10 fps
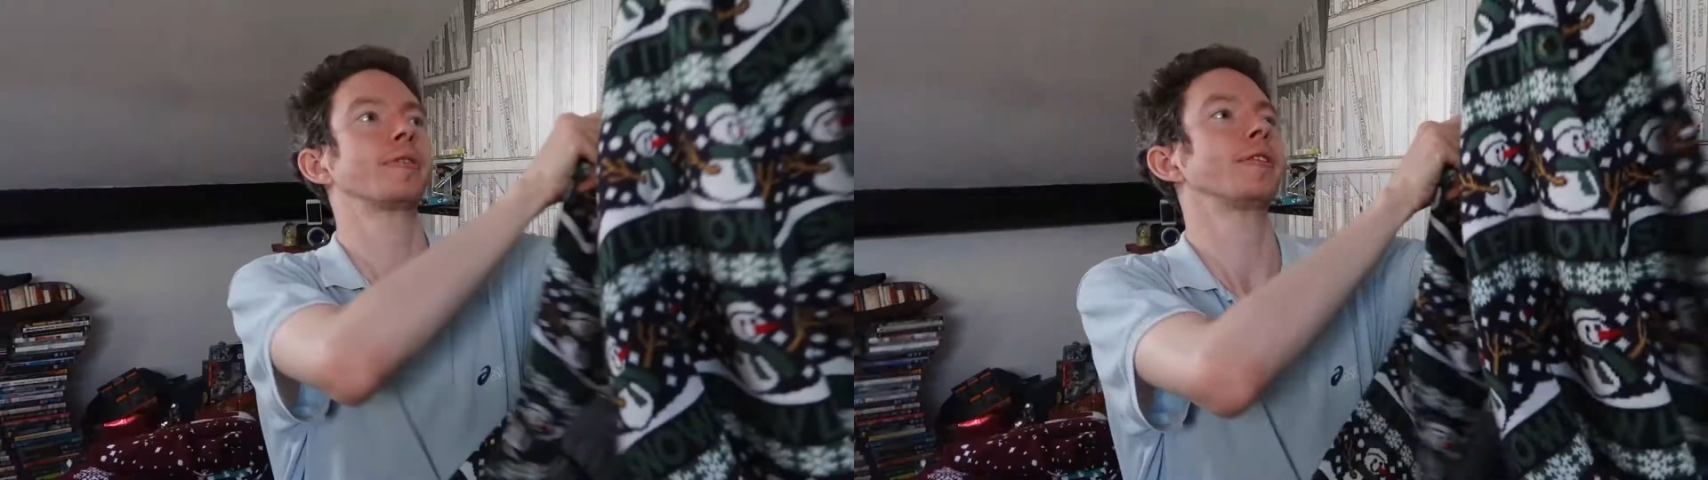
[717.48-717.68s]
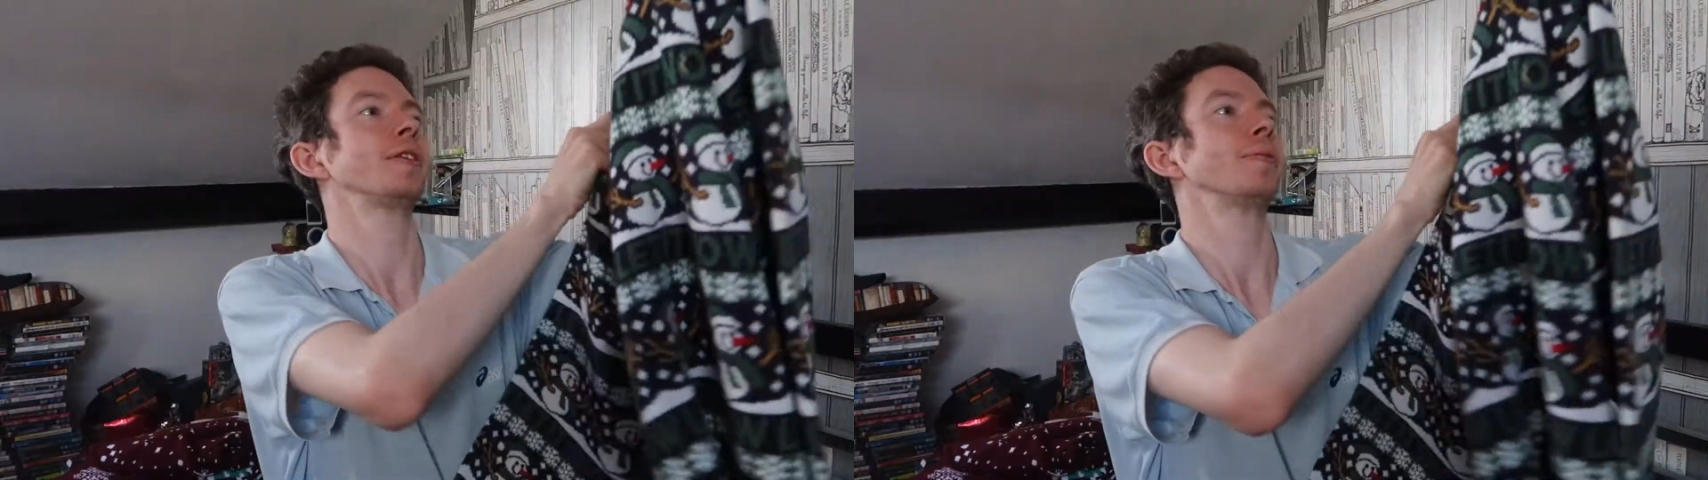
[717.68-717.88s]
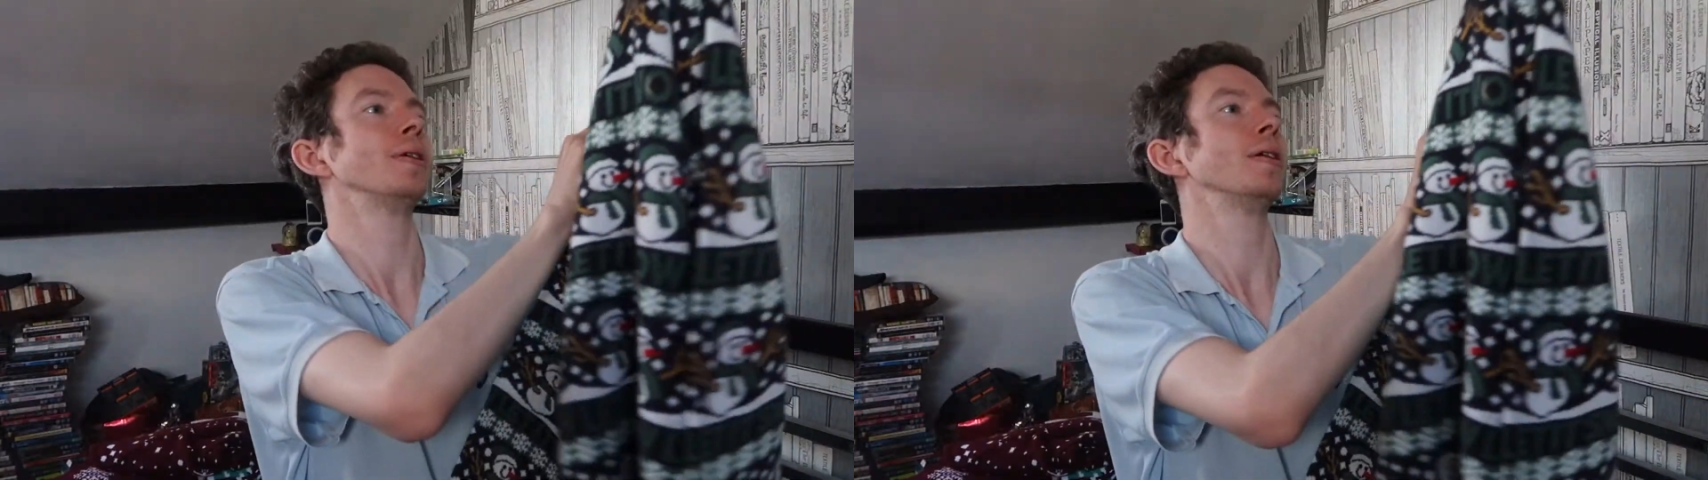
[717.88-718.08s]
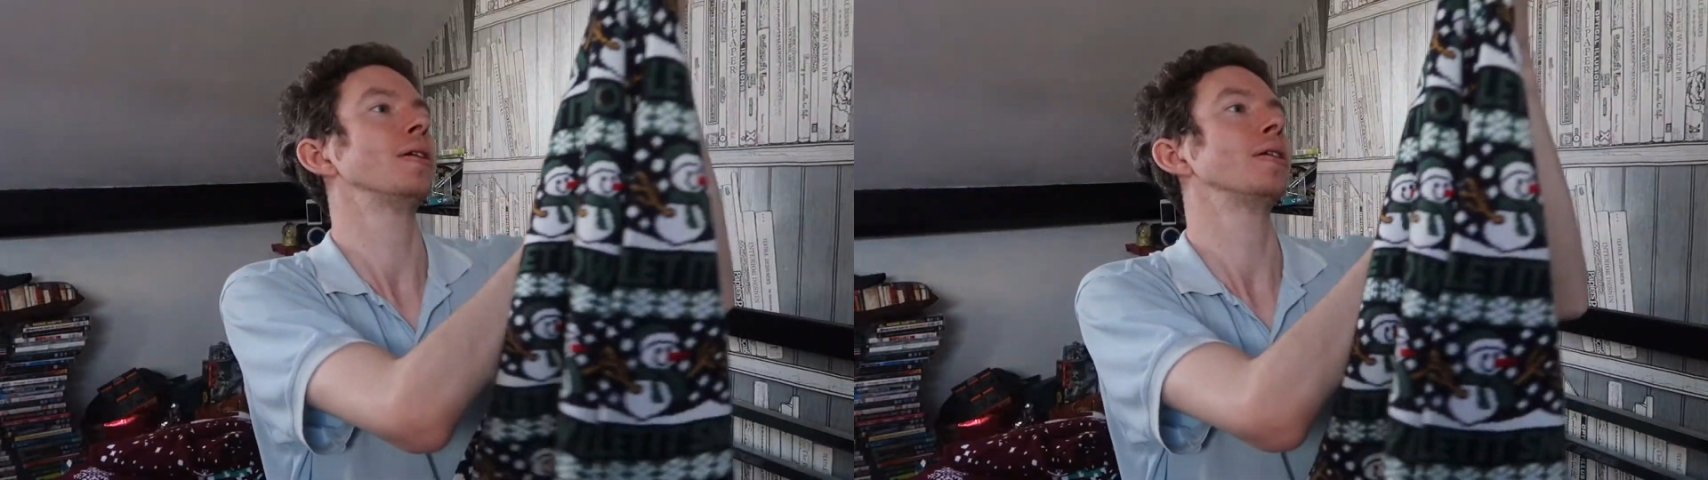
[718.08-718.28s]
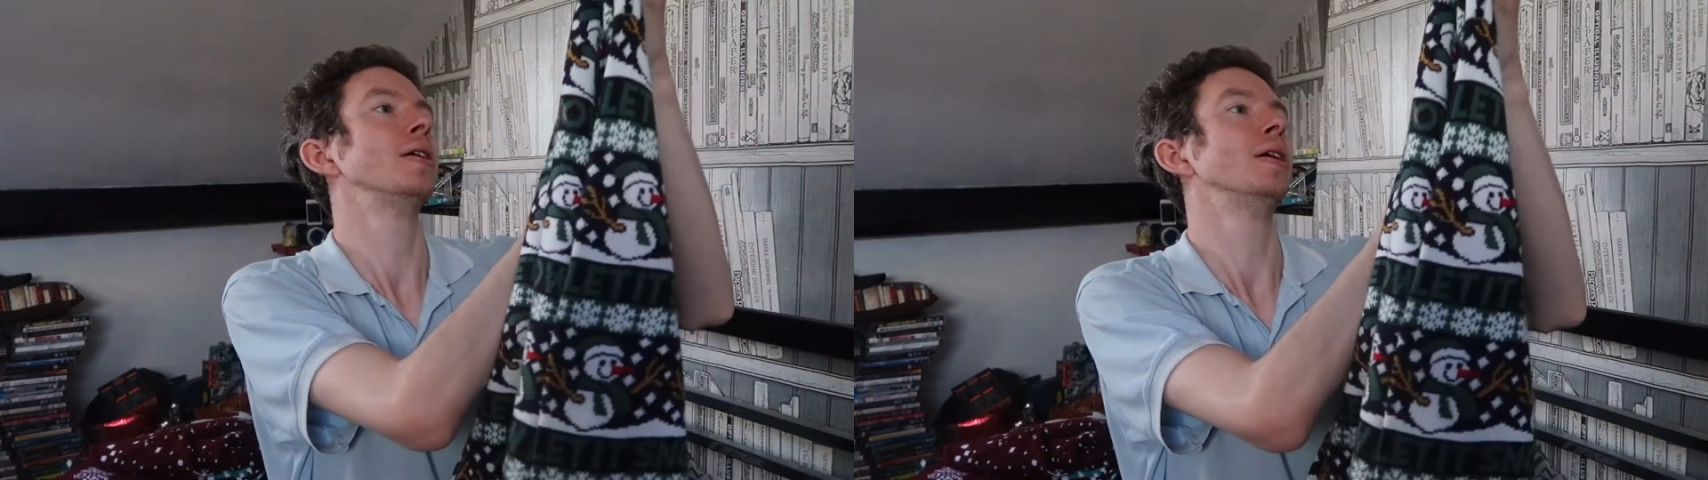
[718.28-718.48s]
This
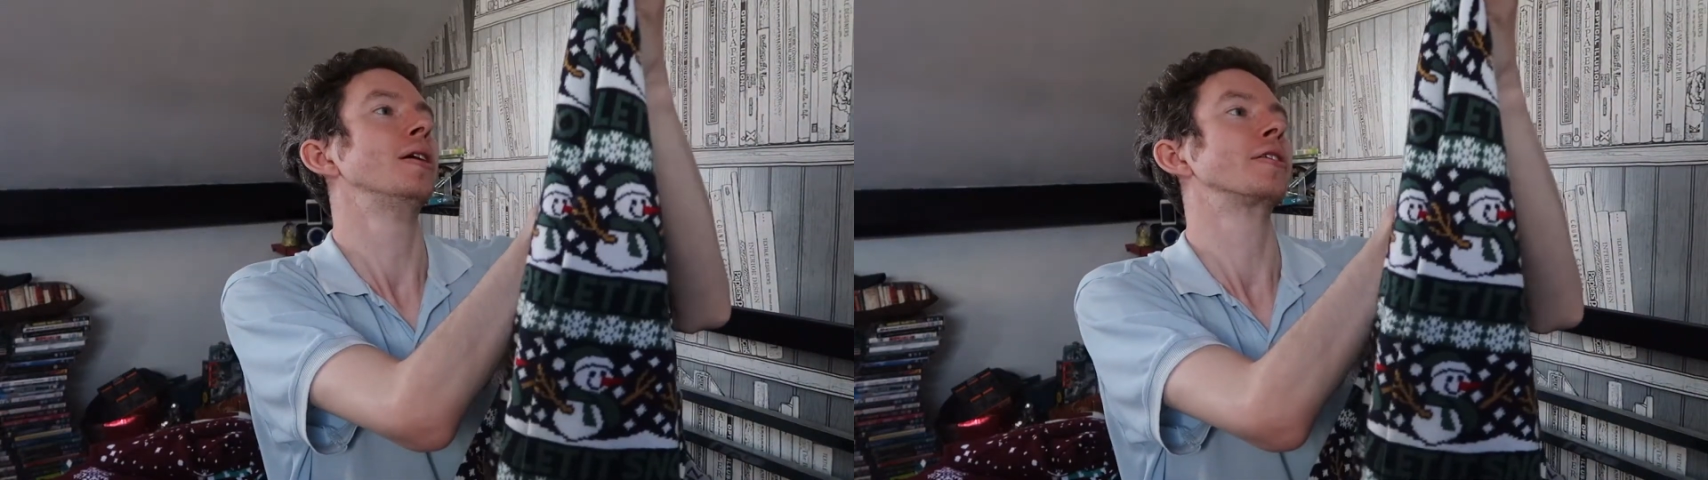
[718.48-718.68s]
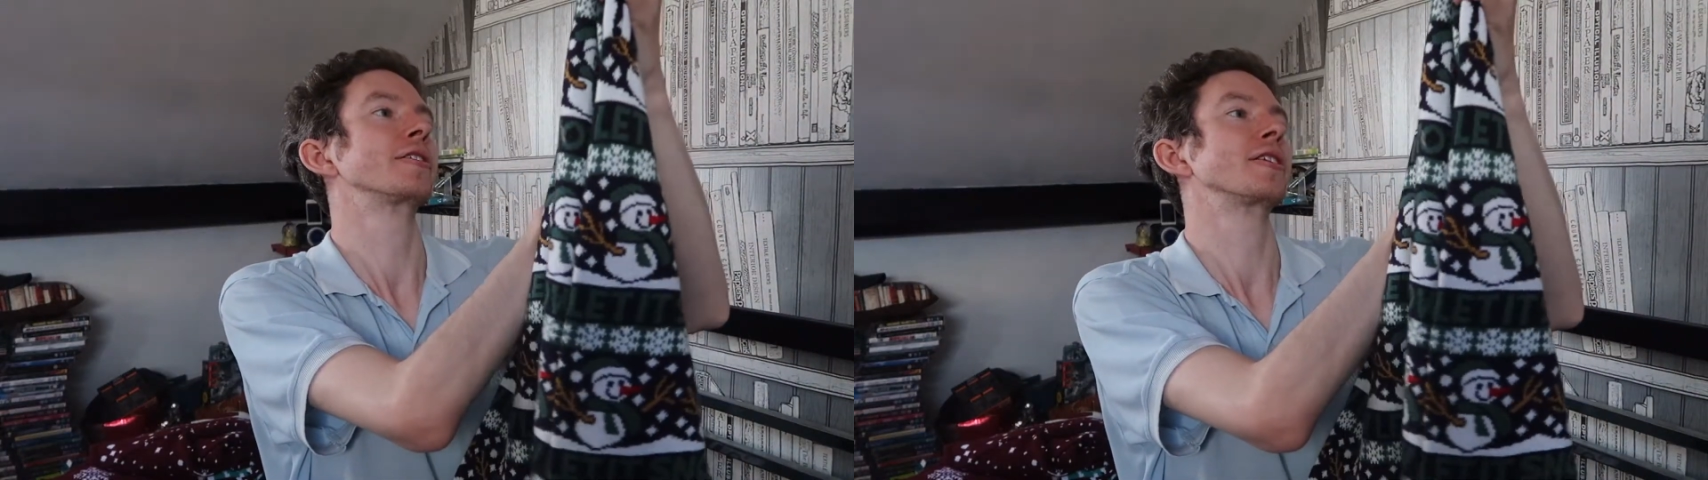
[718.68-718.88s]
one just